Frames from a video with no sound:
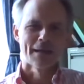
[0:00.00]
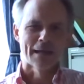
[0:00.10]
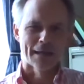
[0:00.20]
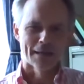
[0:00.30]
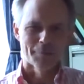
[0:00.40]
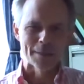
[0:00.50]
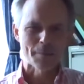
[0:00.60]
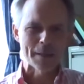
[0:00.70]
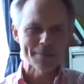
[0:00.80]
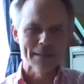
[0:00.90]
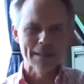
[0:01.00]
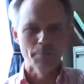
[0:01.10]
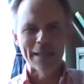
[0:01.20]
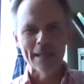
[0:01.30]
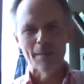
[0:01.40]
um, especially
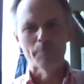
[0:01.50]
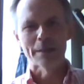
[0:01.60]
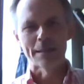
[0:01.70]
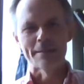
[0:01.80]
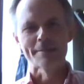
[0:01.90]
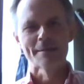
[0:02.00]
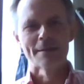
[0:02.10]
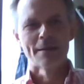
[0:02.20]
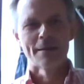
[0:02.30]
in big companies.